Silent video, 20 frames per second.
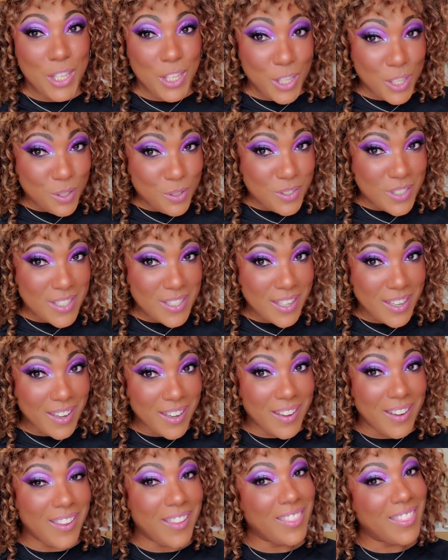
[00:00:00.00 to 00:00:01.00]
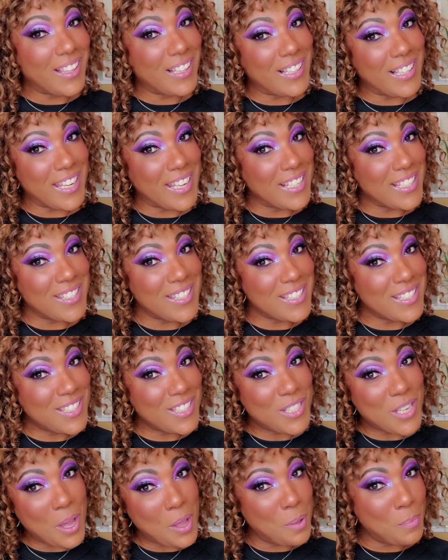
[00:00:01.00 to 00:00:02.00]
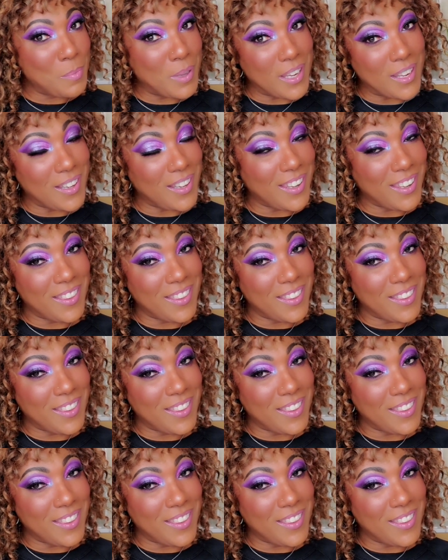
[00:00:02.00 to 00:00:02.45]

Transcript: using the latest installment